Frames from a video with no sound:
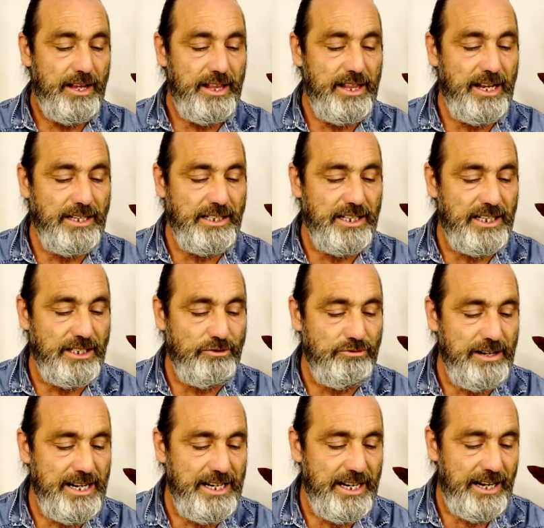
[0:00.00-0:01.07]
the end of this
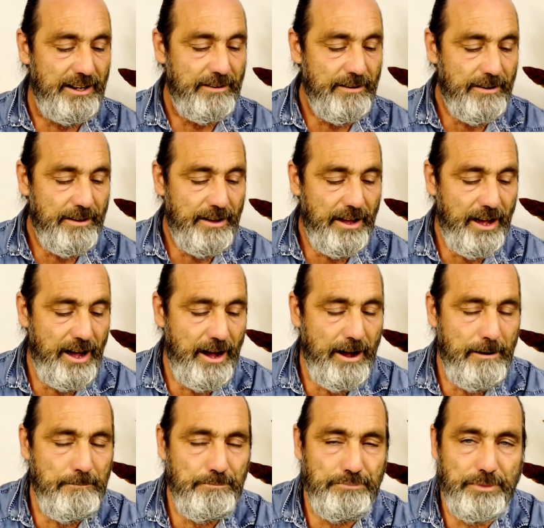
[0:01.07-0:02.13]
reading.
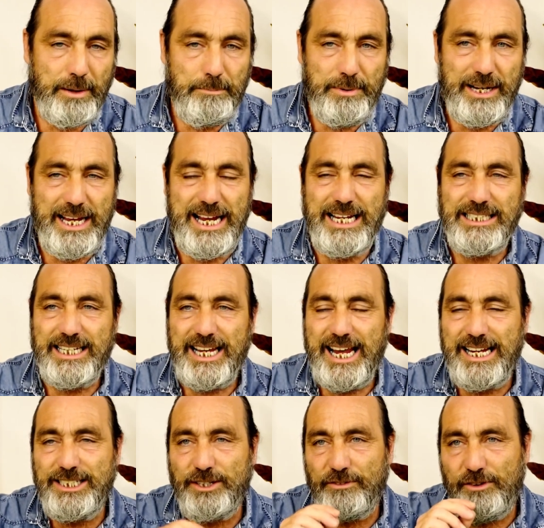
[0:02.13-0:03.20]
Um, but it is a
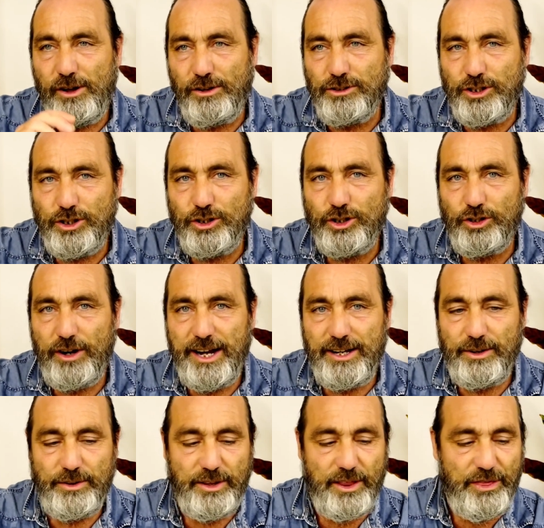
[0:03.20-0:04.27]
case of concentrating
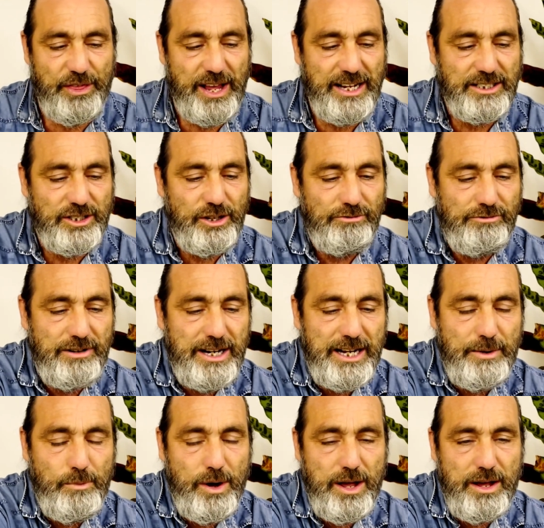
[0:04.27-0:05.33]
on the things that really
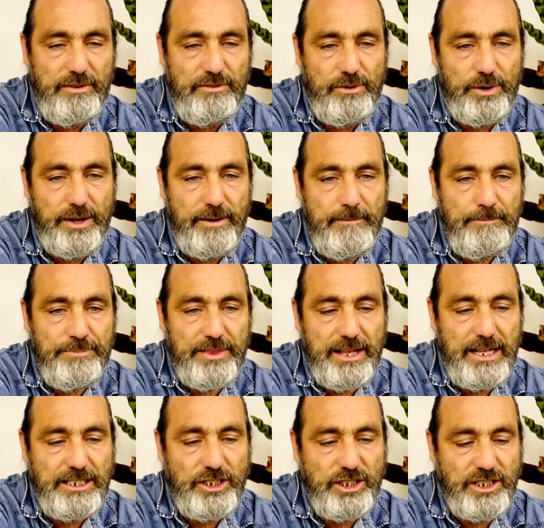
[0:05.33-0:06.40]
work for you.
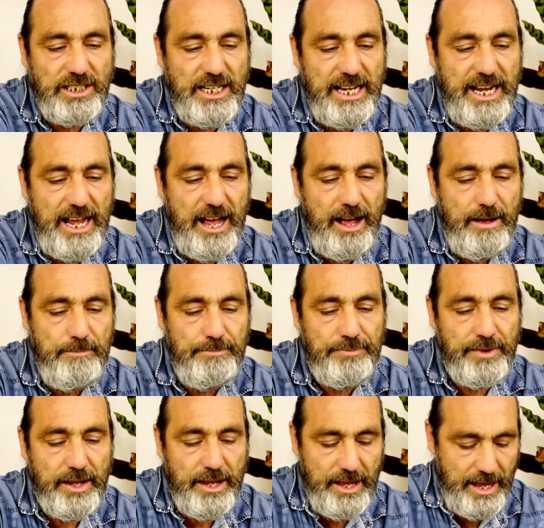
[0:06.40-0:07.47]
Let's just see um,
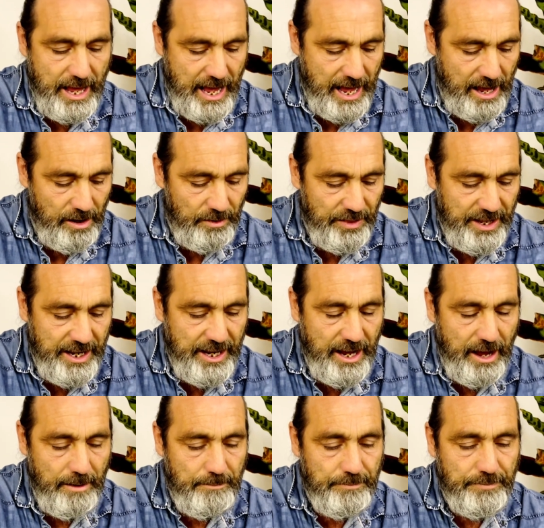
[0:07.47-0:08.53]
how the
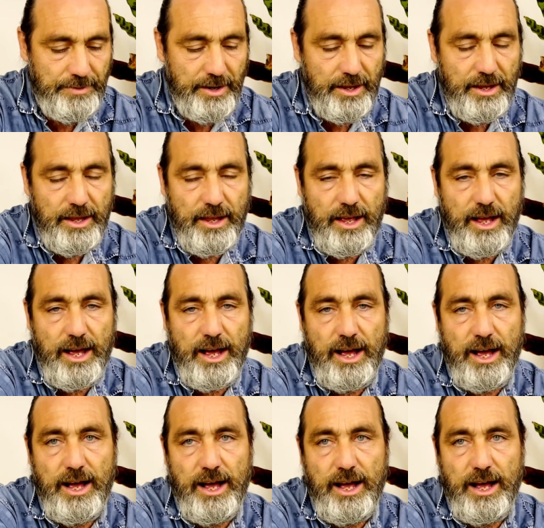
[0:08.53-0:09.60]
um,
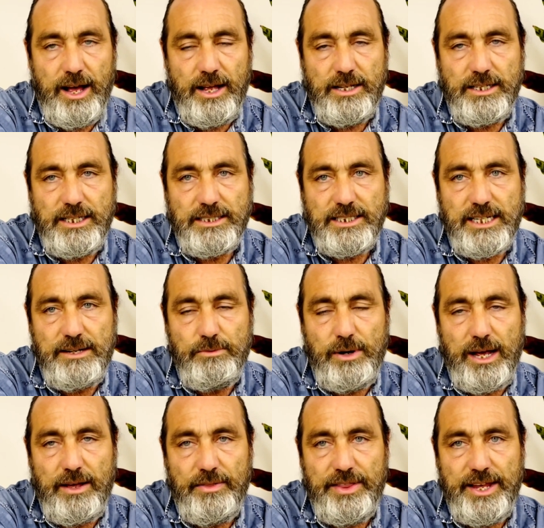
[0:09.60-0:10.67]
uh, let's see
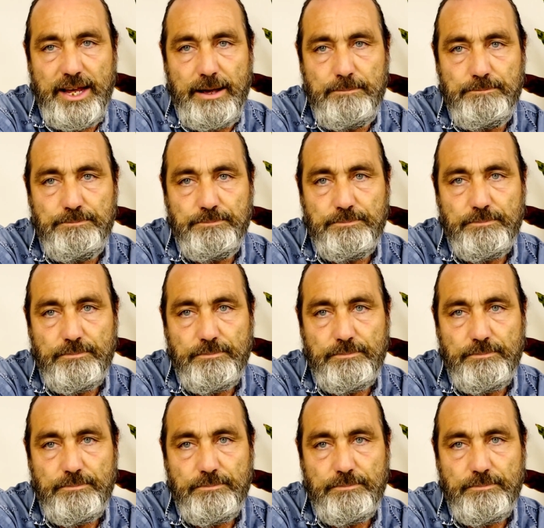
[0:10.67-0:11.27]
how the um,